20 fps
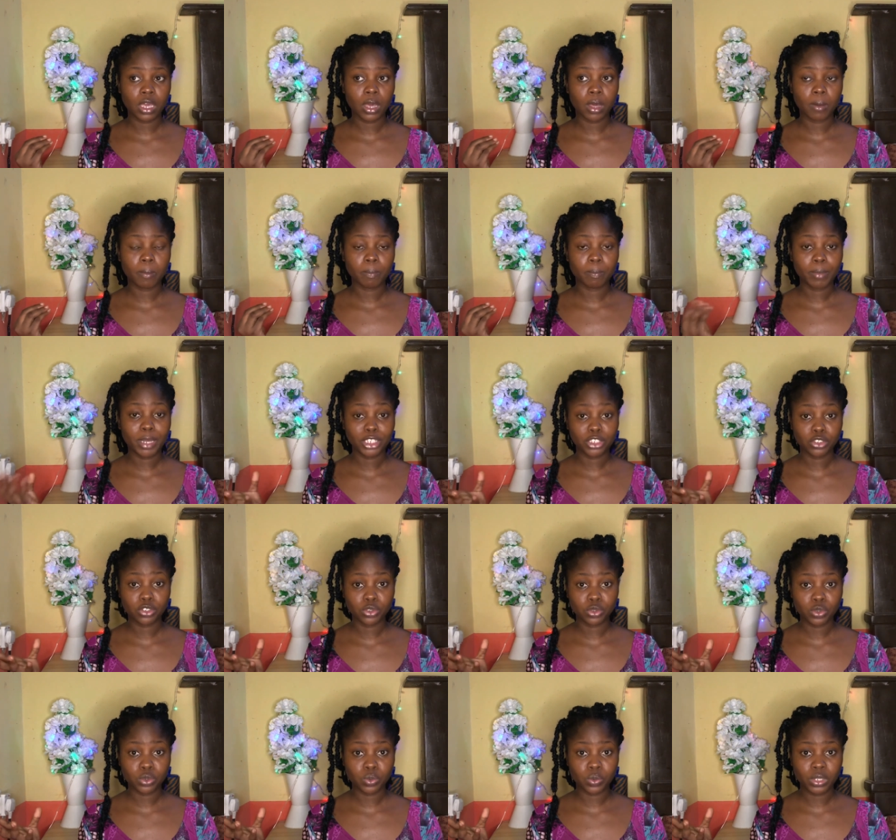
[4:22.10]
passion
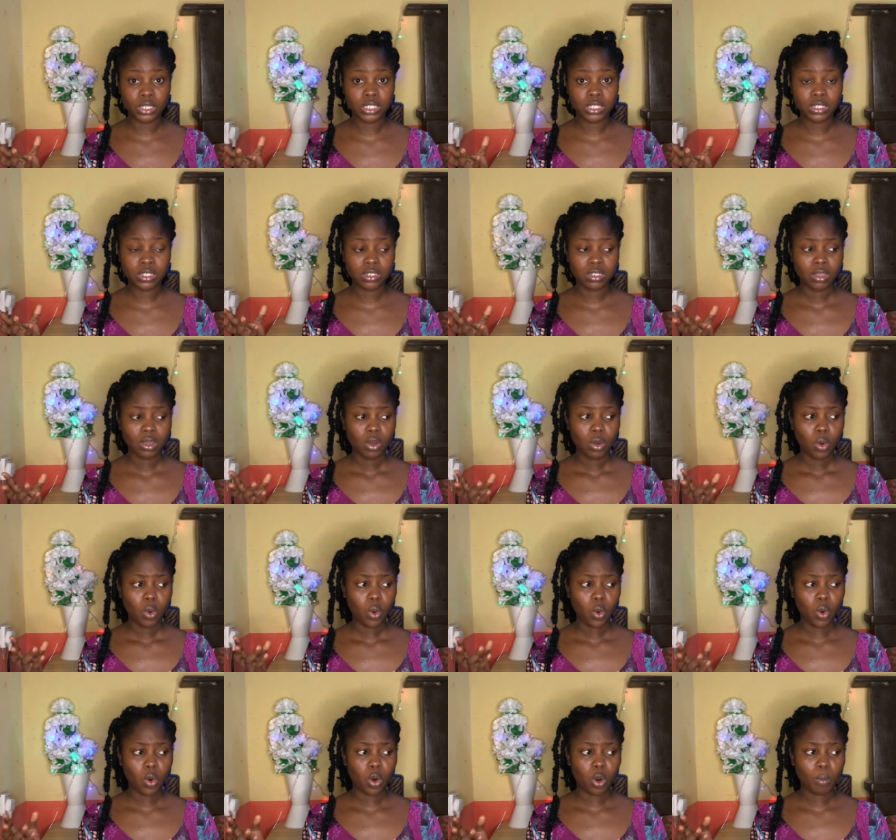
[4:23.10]
twist,
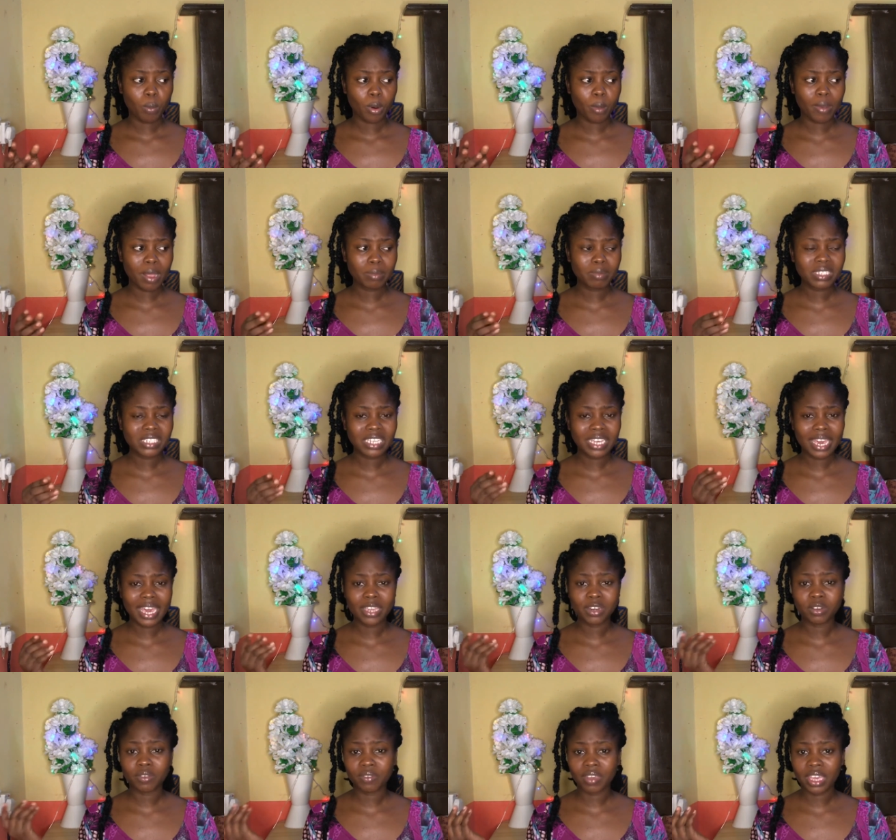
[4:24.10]
or probably the kind
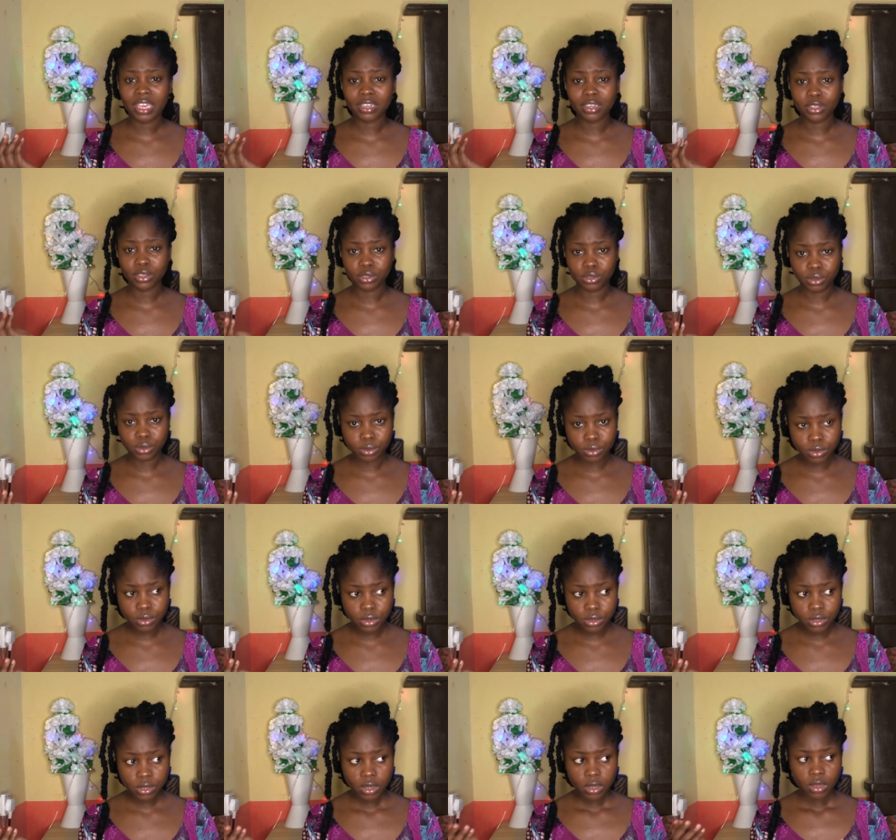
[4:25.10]
of hair they used.
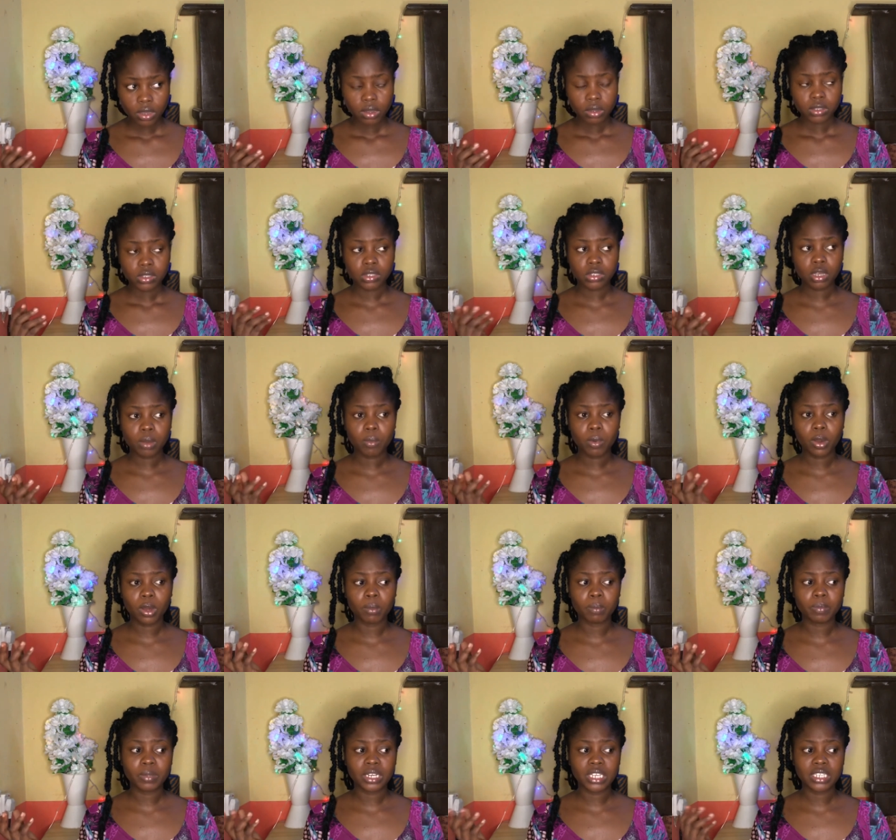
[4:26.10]
Some
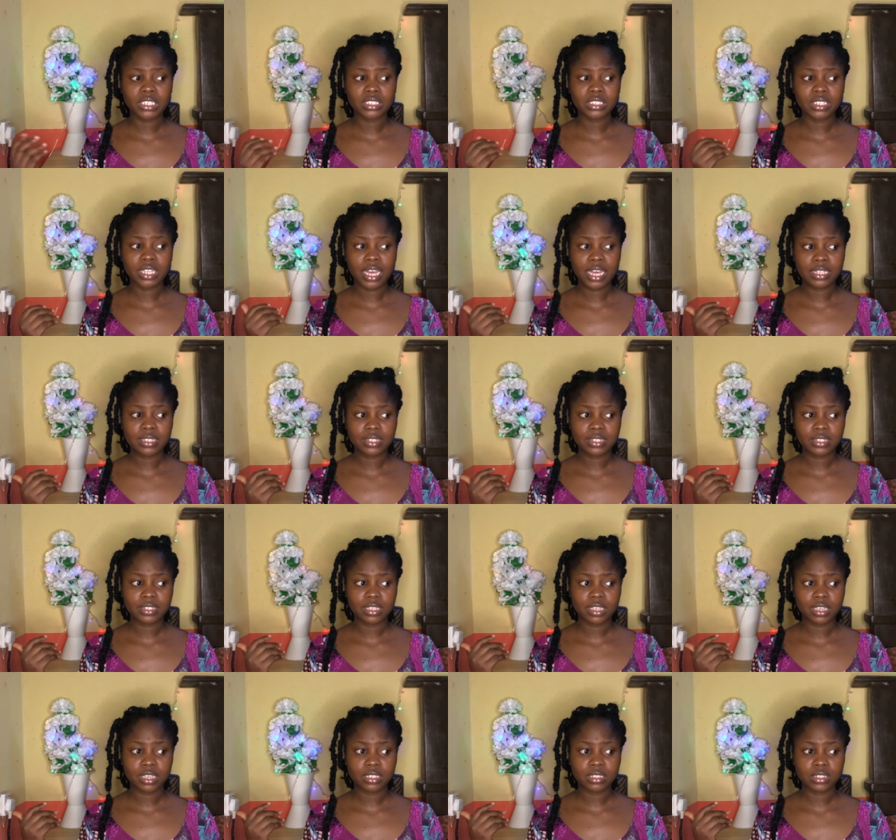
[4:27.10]
complain that
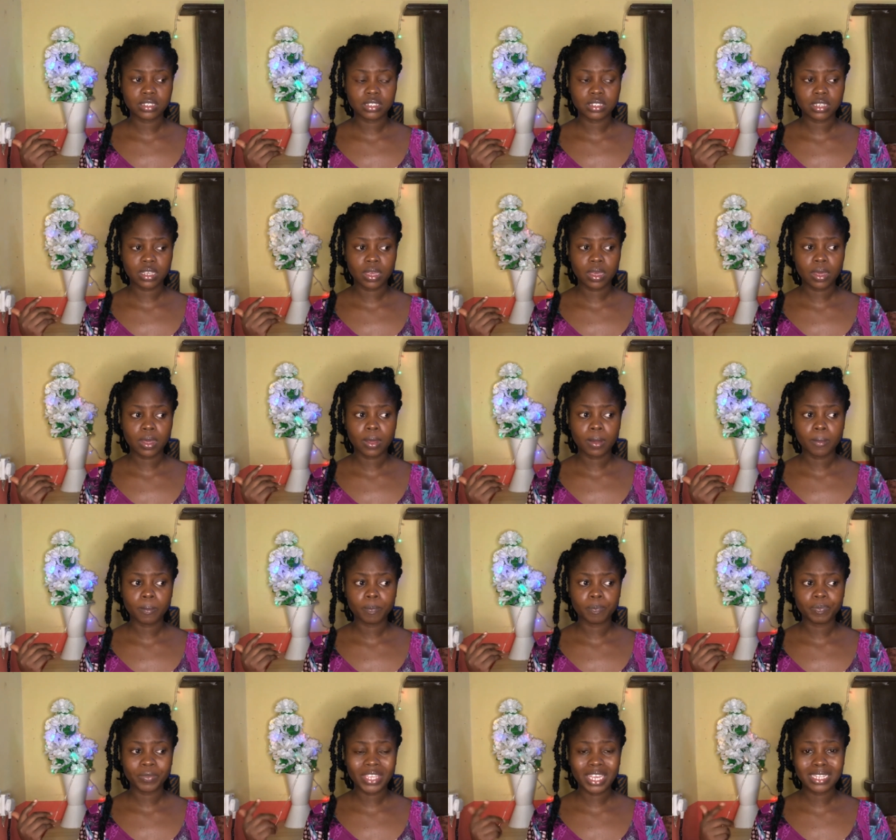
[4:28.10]
it
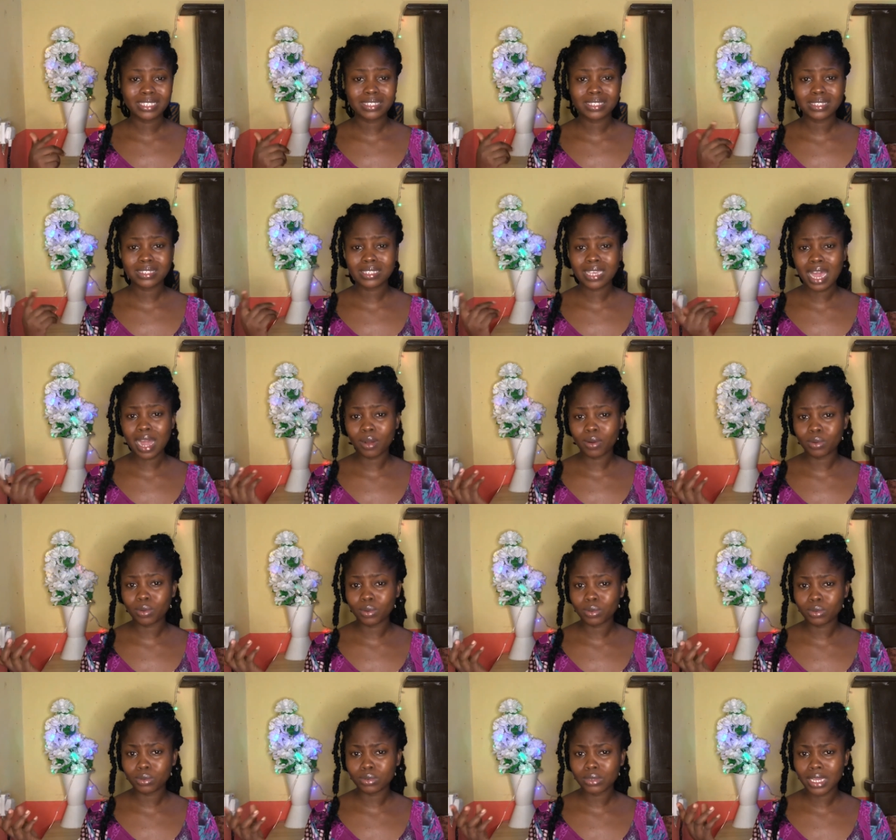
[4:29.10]
gets
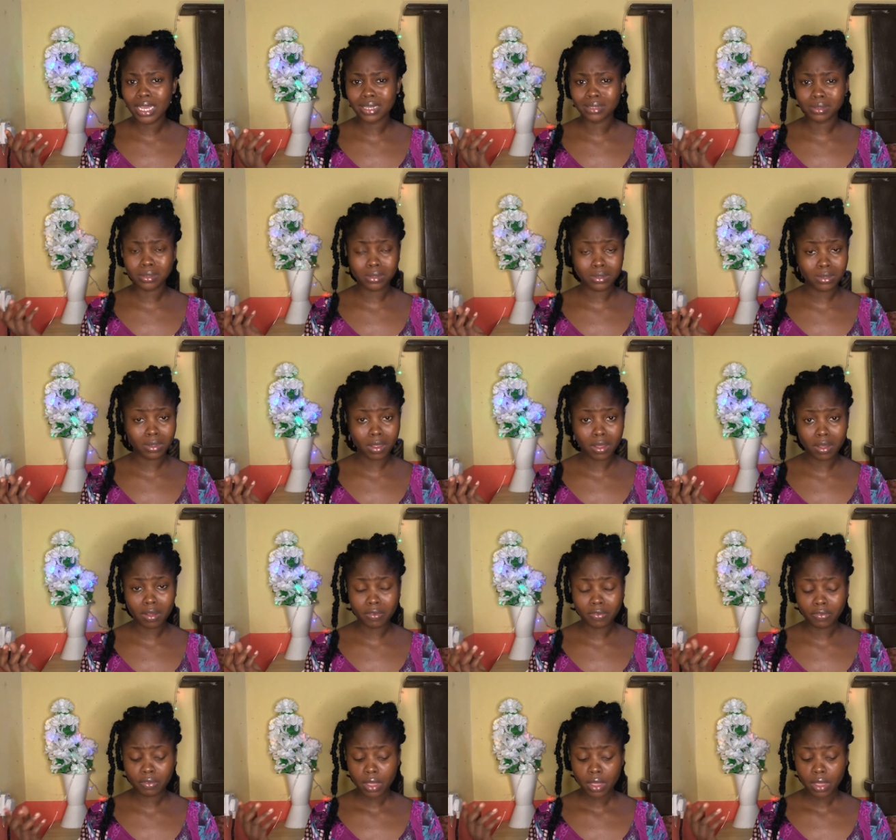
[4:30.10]
tangled and stuff.